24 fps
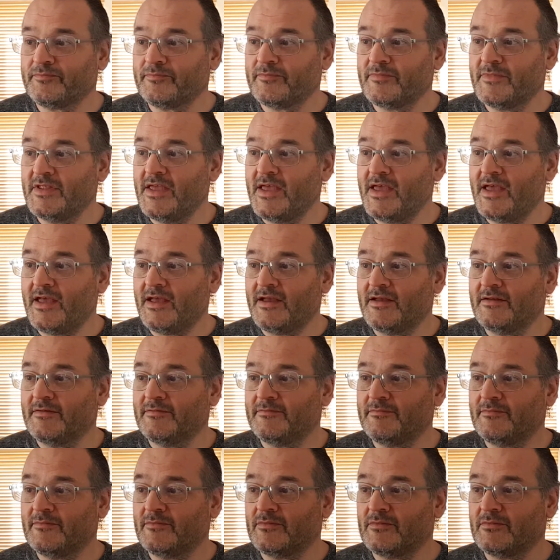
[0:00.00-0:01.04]
Yeah,
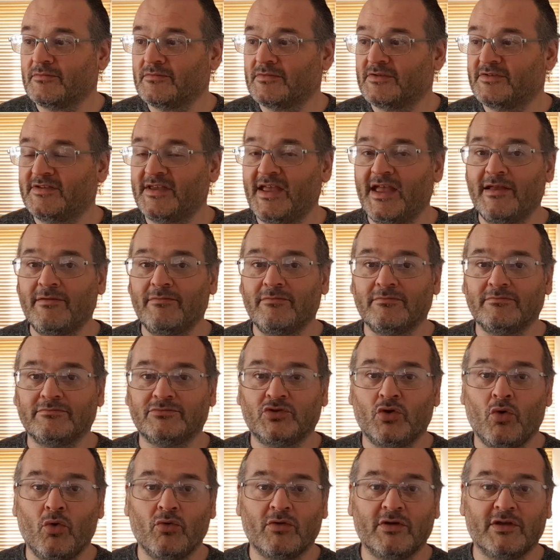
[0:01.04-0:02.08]
same
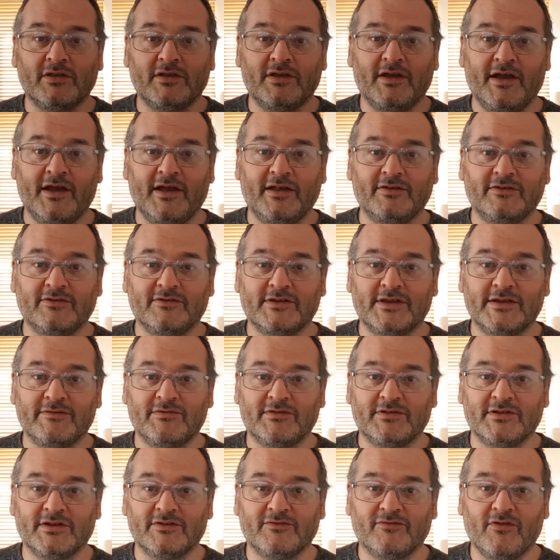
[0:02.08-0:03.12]
talking heads
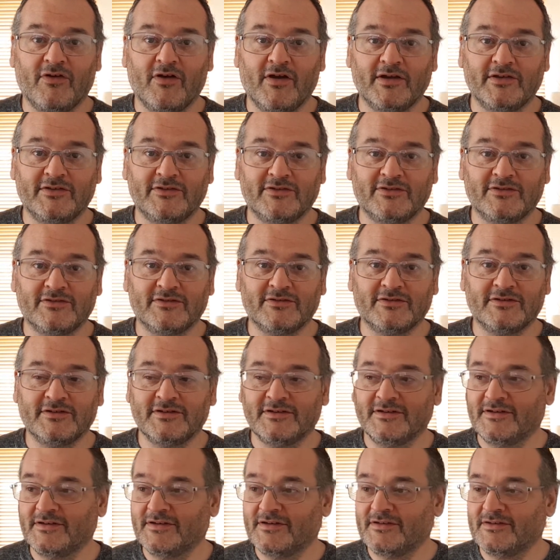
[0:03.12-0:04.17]
giving advice,
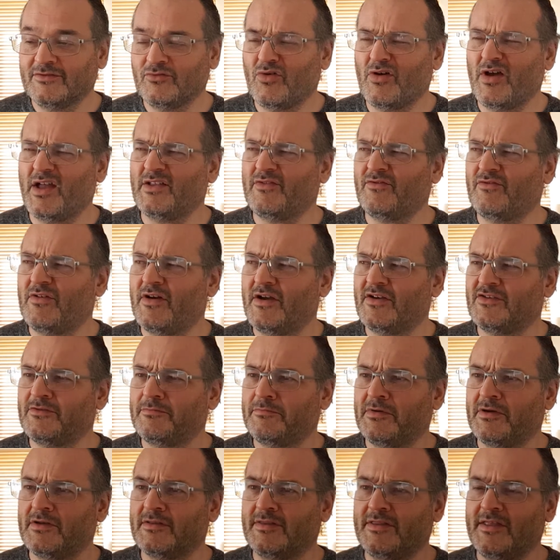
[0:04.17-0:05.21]
not advice,
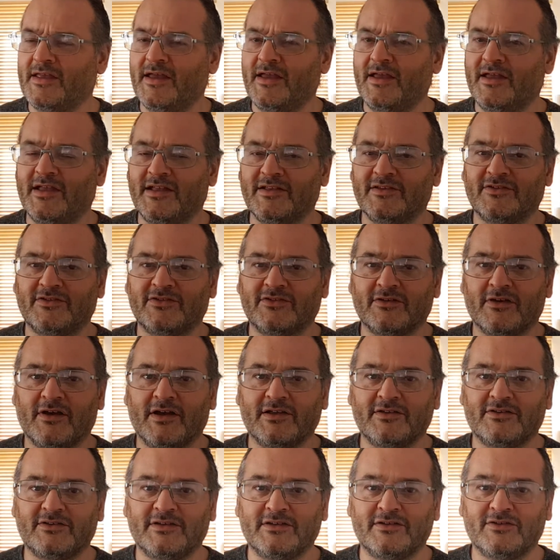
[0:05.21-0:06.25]
but their
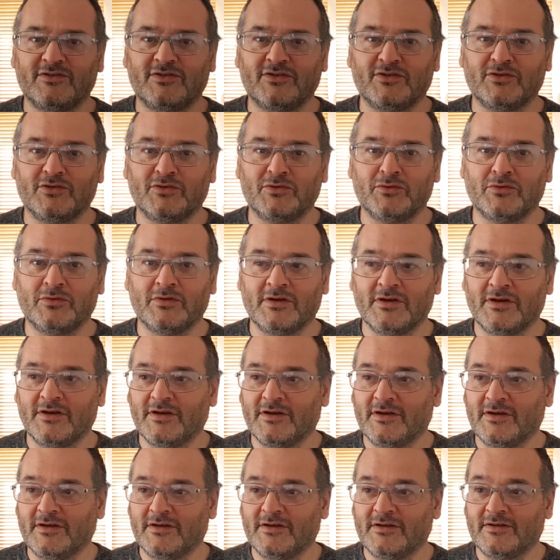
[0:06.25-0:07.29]
insights into,
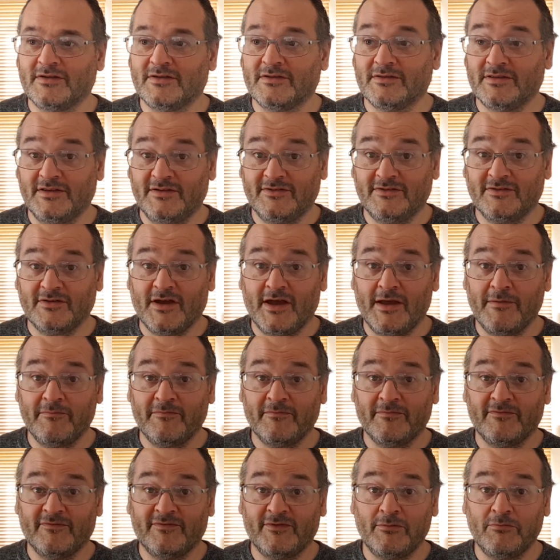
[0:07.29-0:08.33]
this
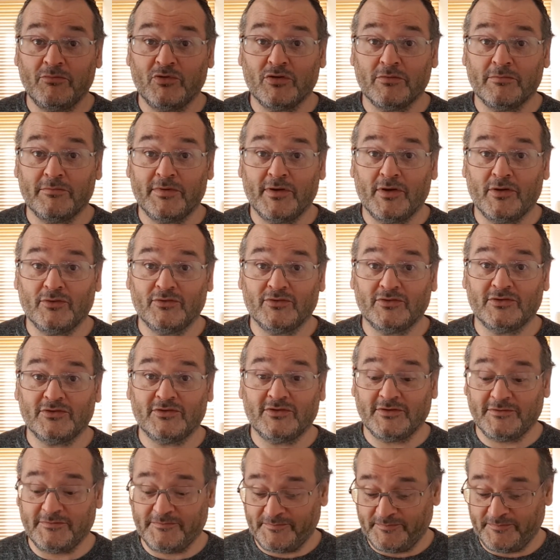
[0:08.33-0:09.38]
time, film composers.